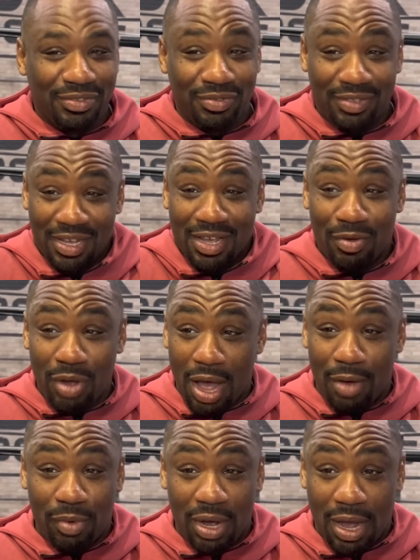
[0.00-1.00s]
Yeah,
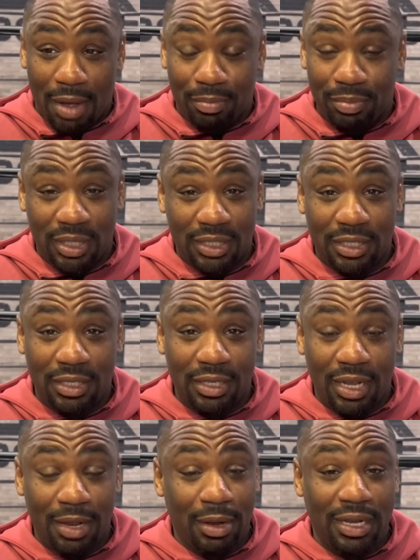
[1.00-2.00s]
well, I'm... Listen,
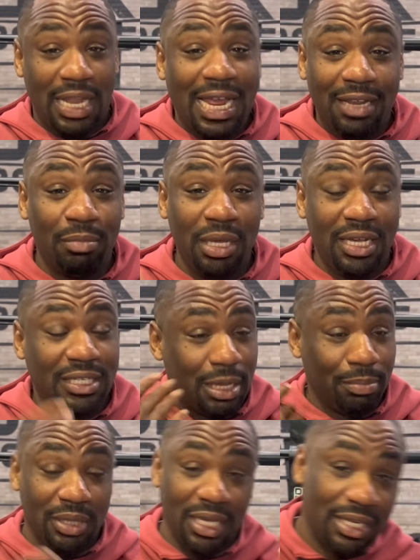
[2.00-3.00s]
enlighten me, because
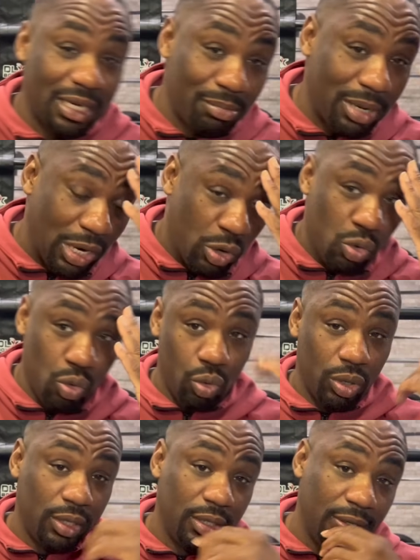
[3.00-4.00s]
I'm thinking, I'm like,
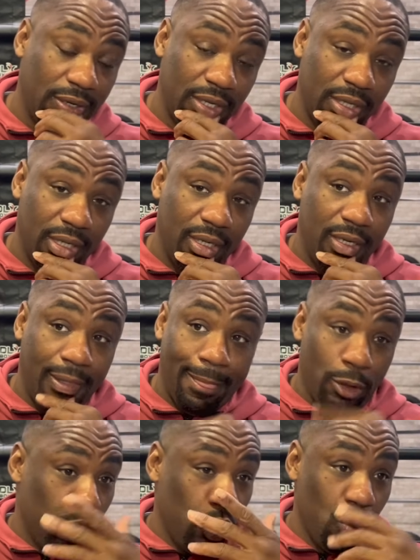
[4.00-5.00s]
who?
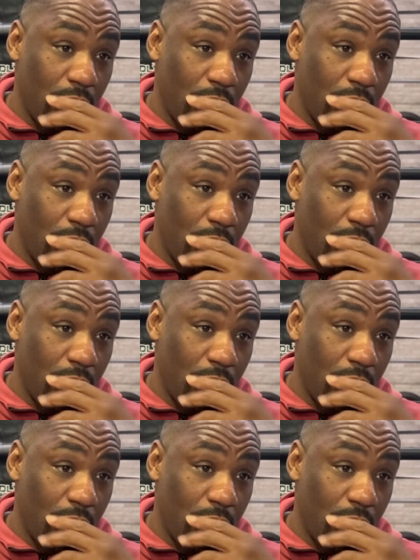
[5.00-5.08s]
Who?